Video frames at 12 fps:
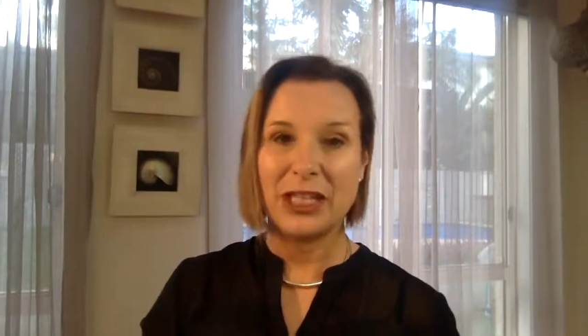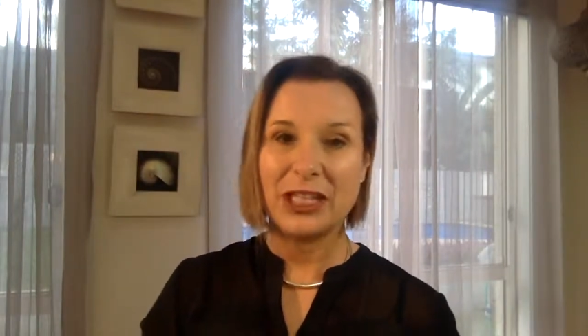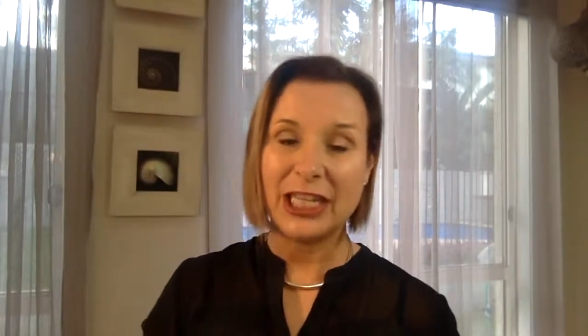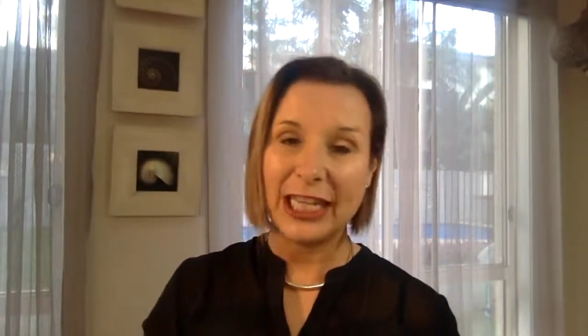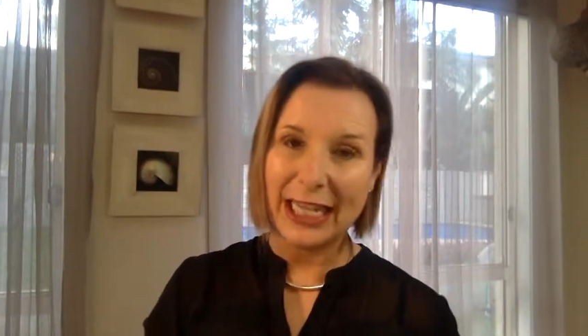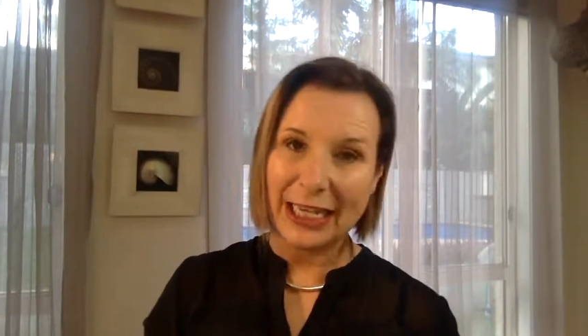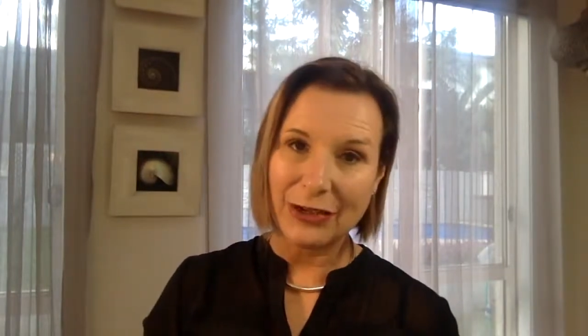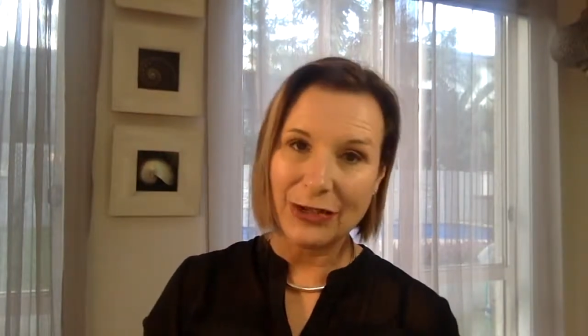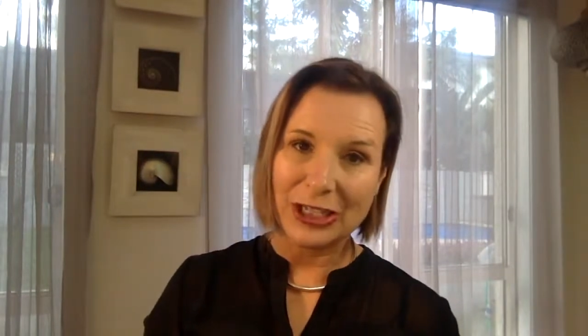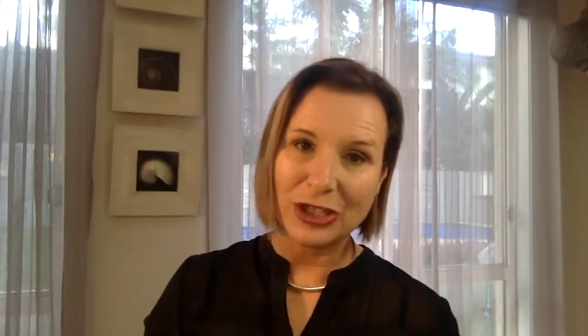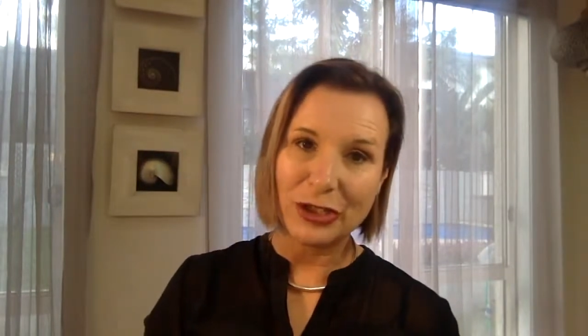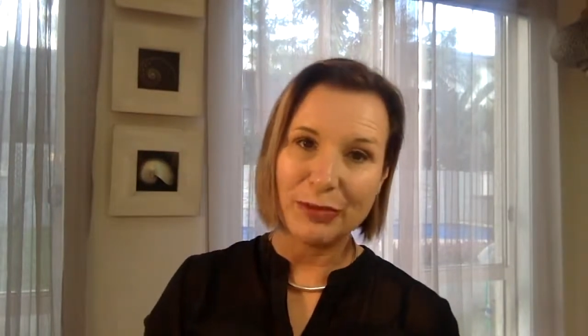to
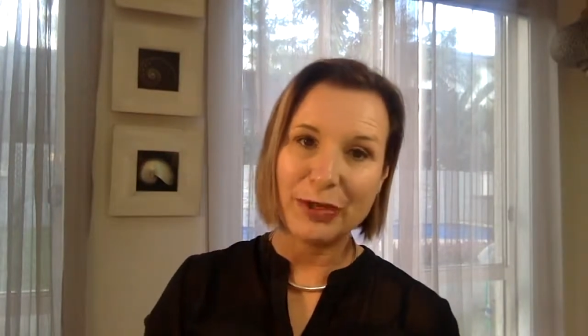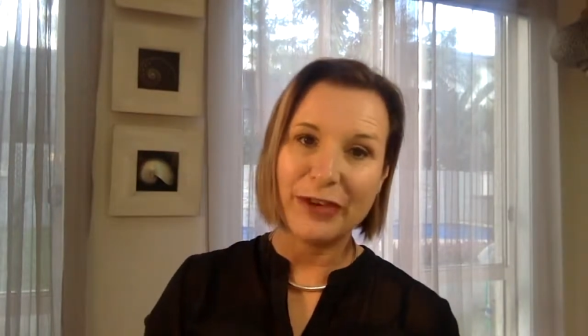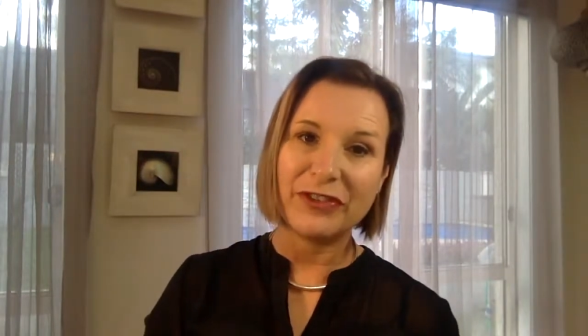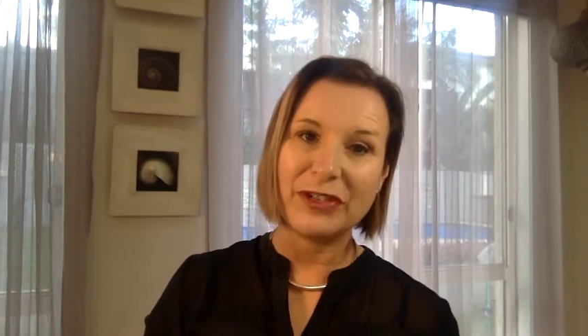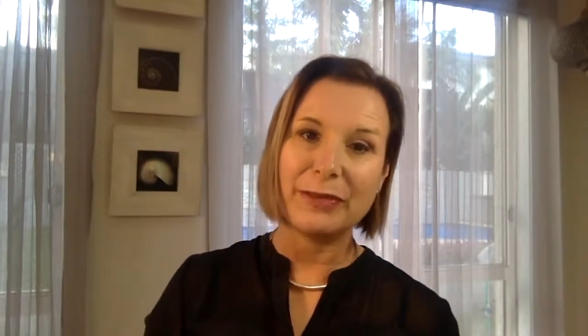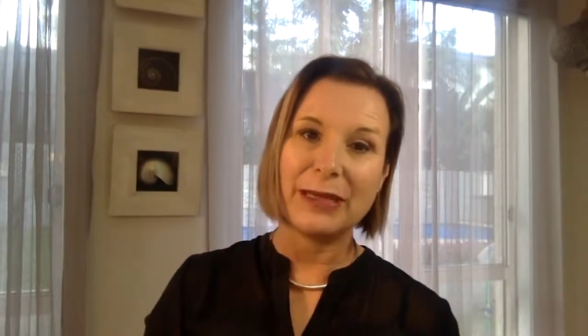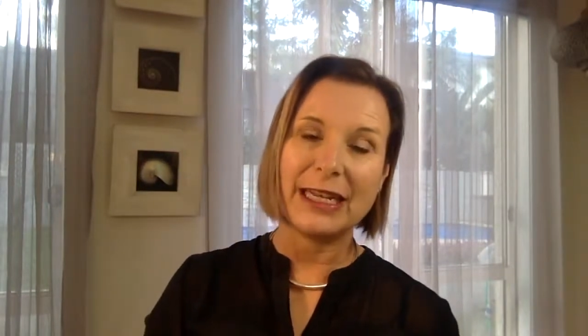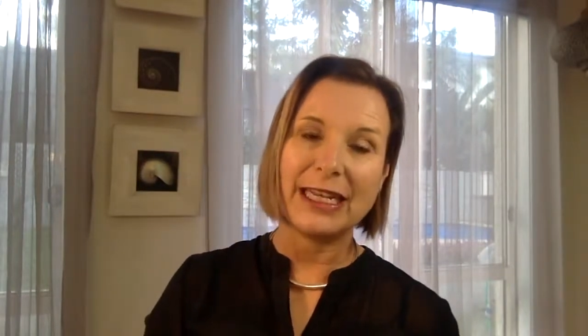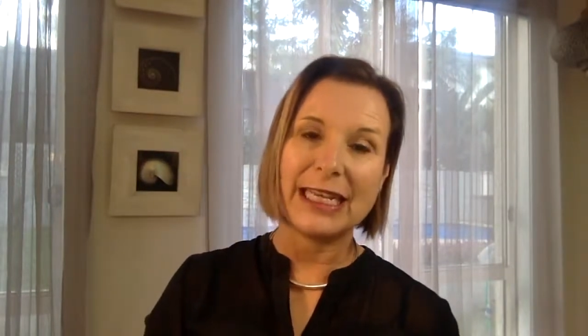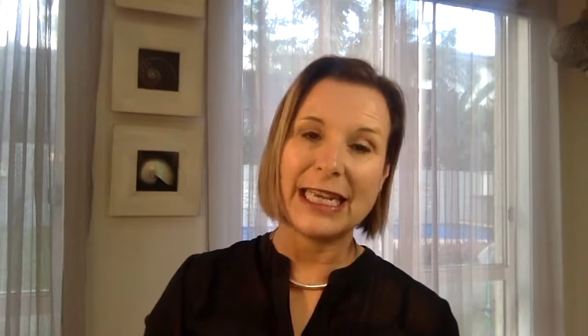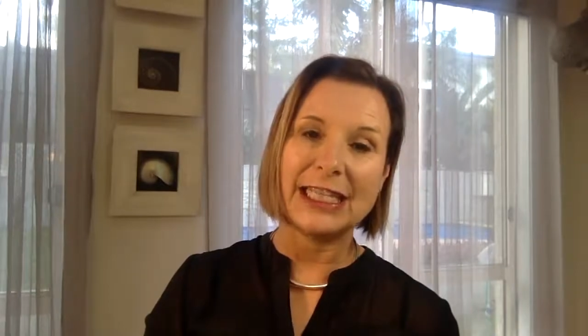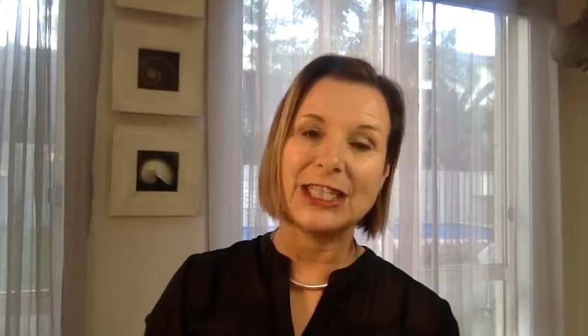increase your
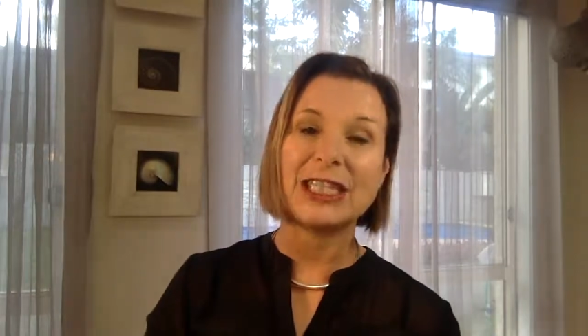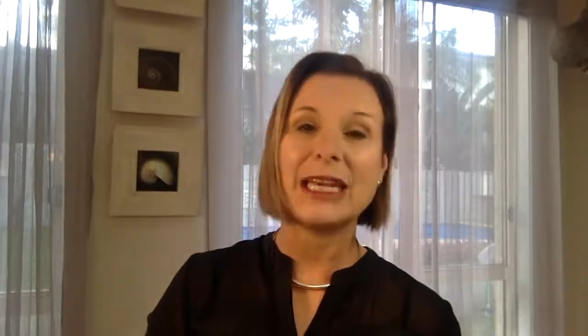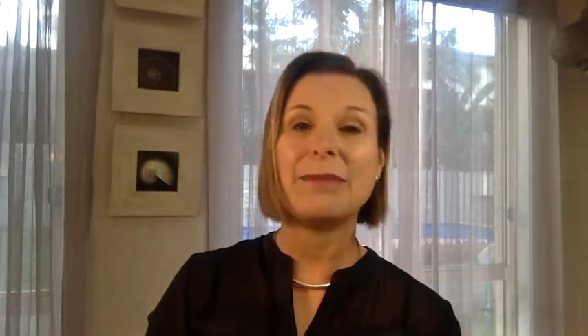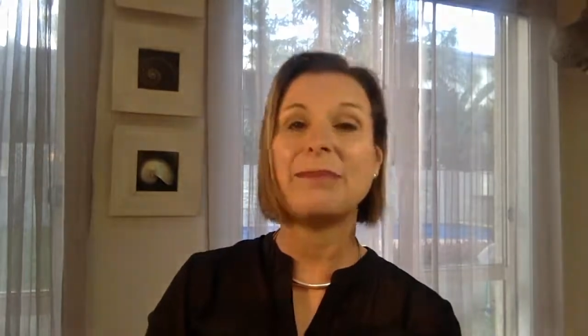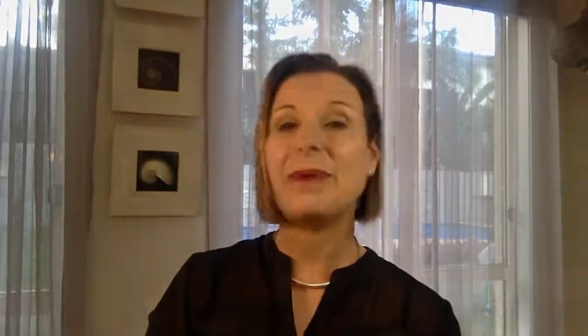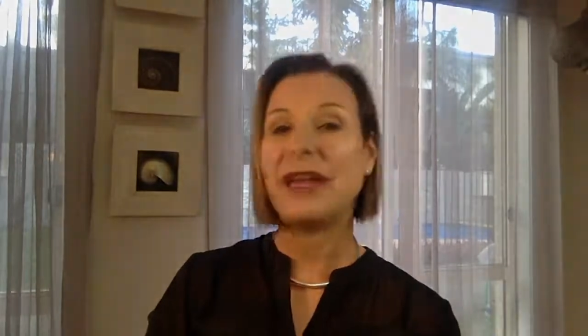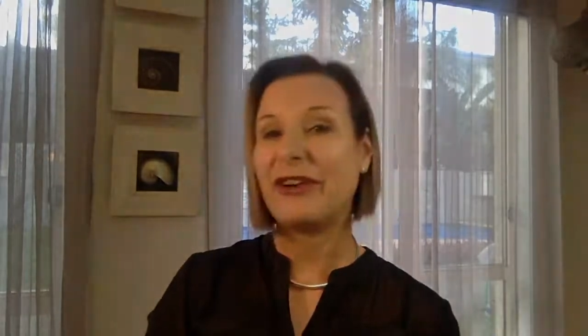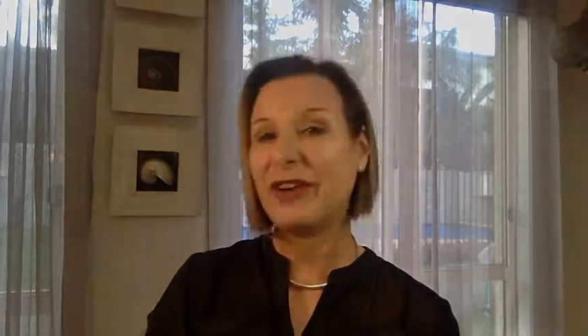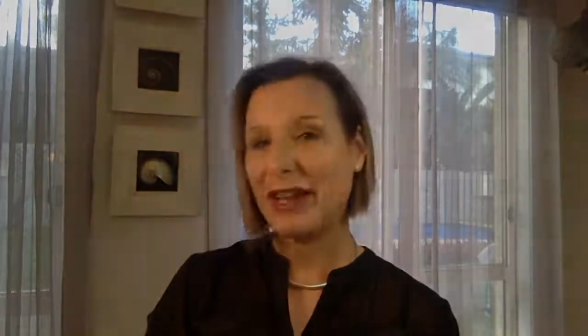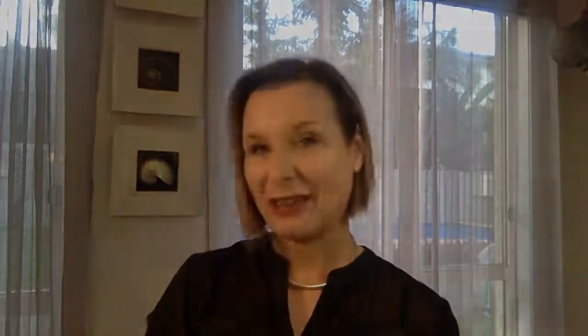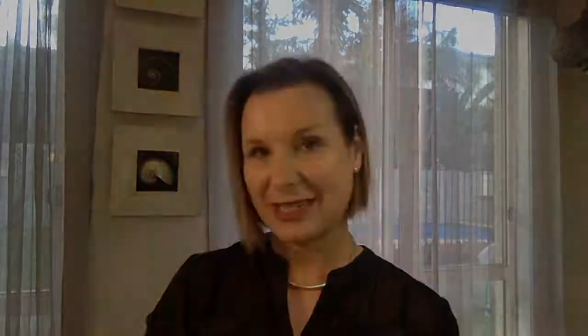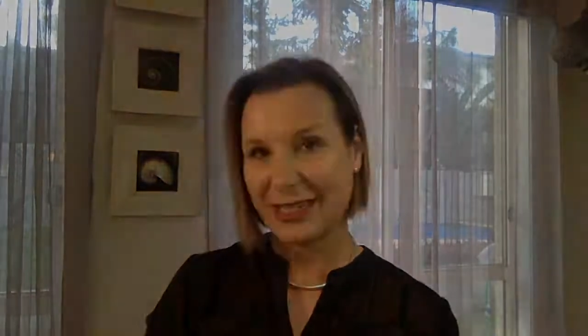profitability, and to get better
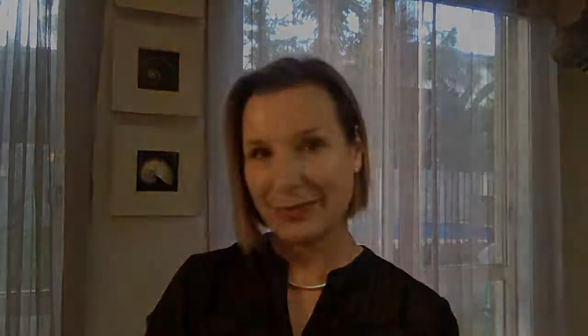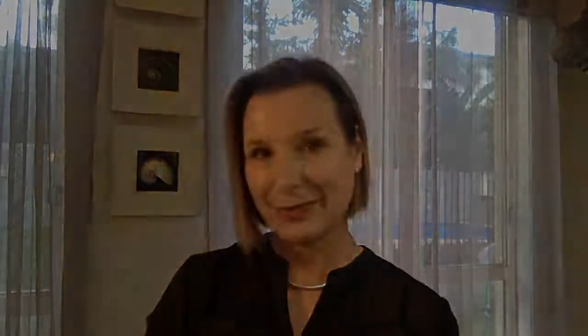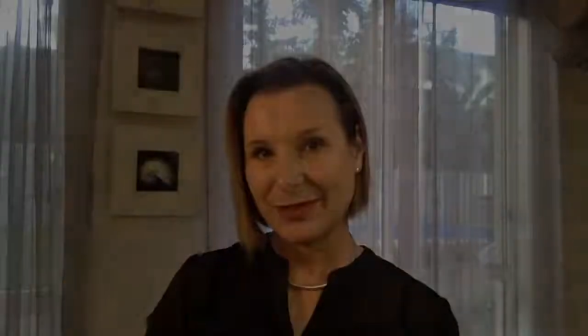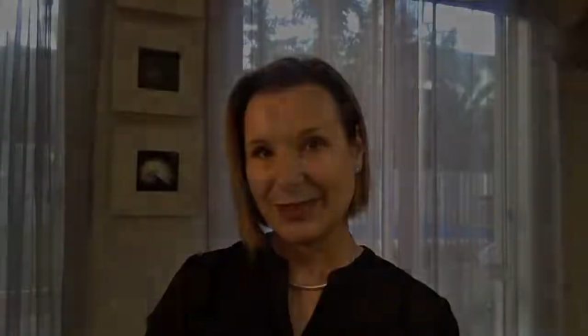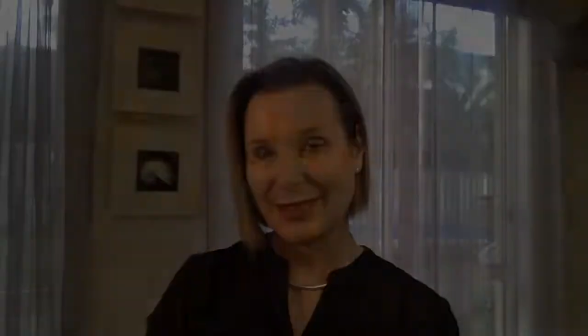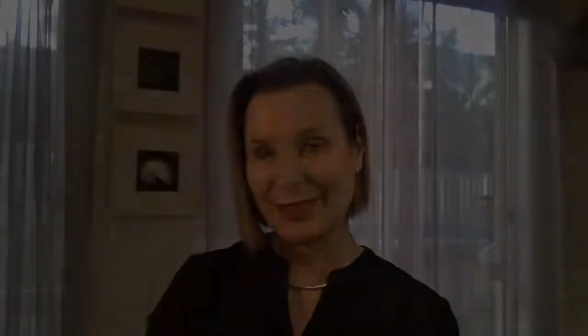outcomes.